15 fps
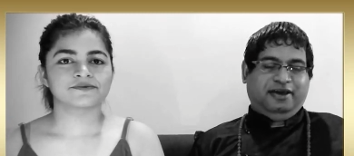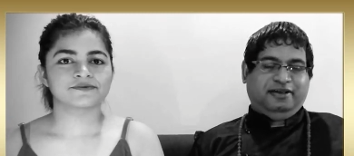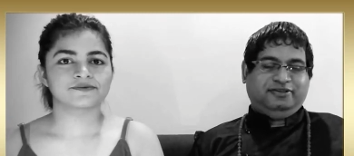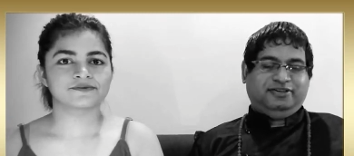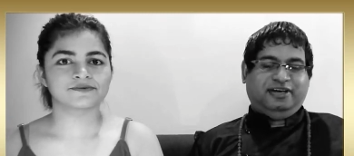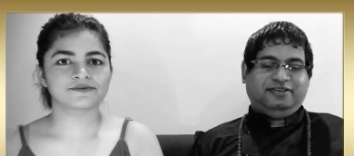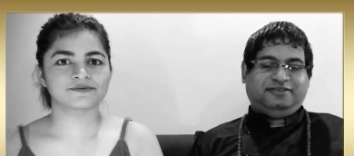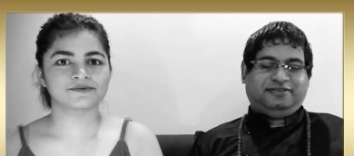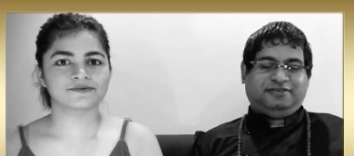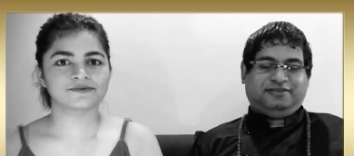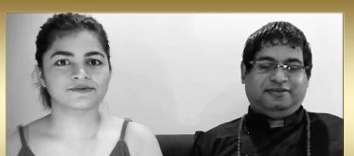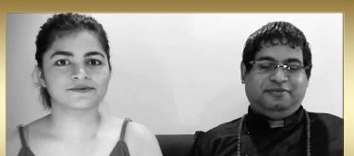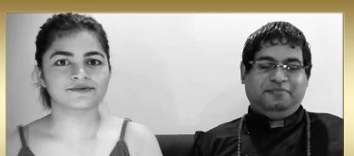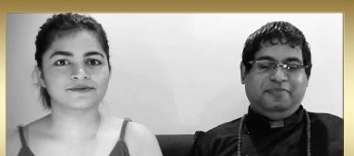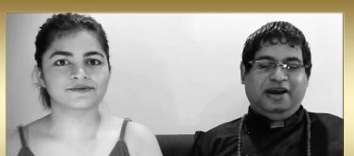Speaker 1: it
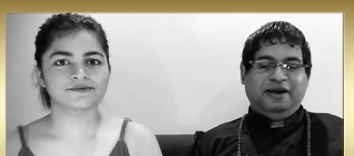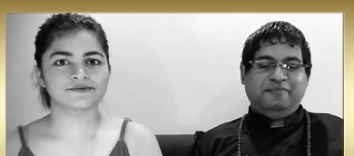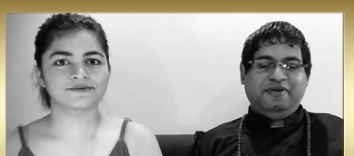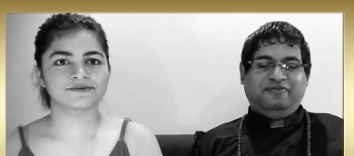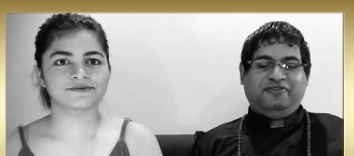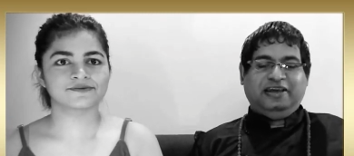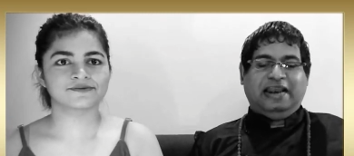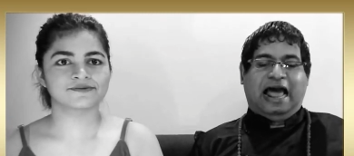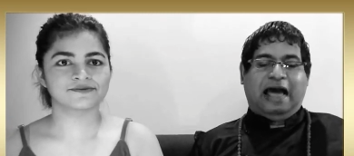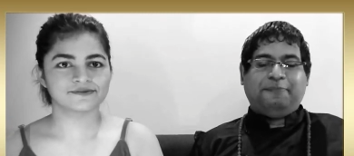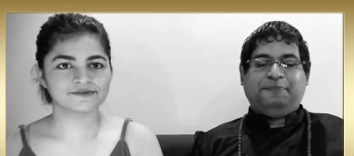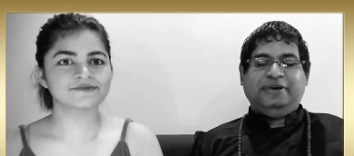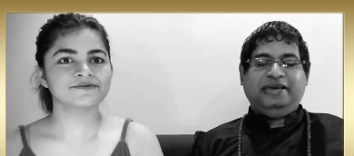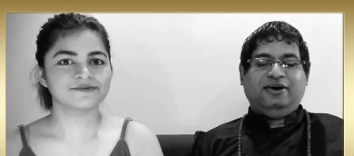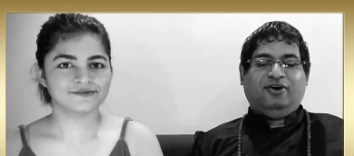just made me feel
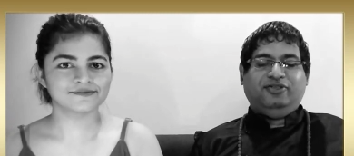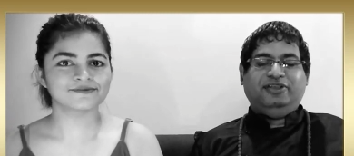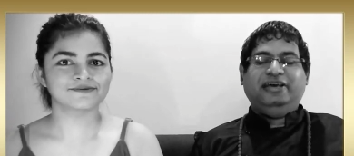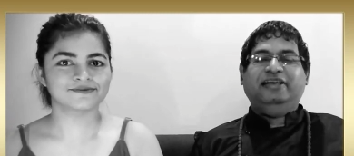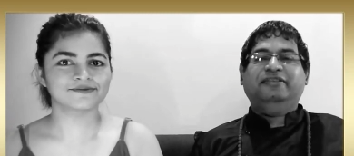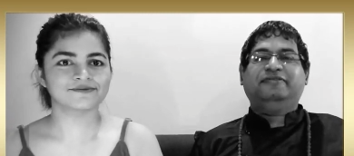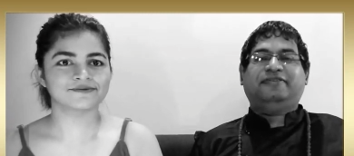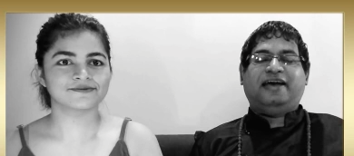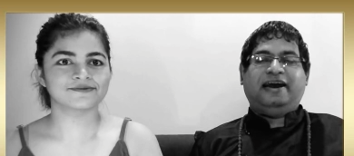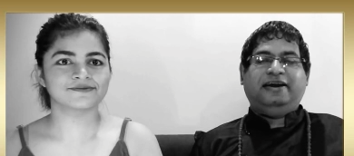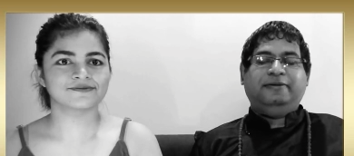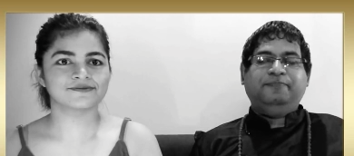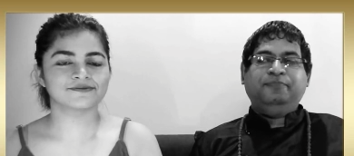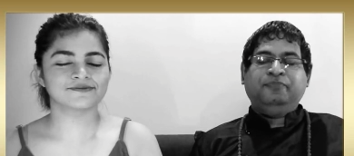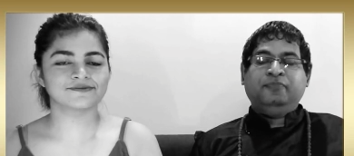happy on the
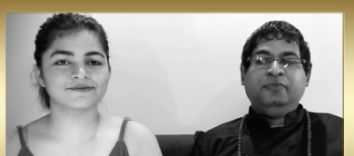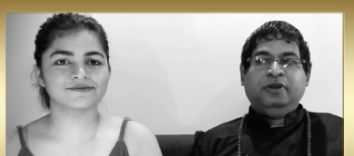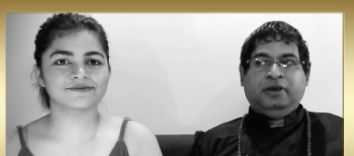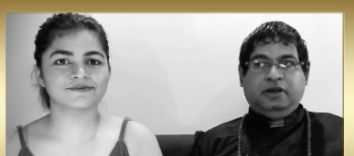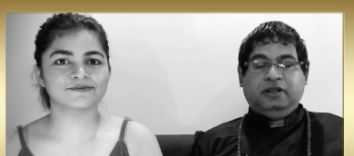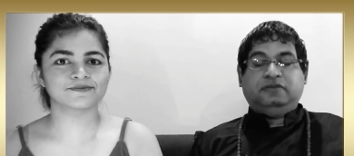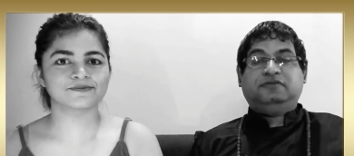inside mm -hmm.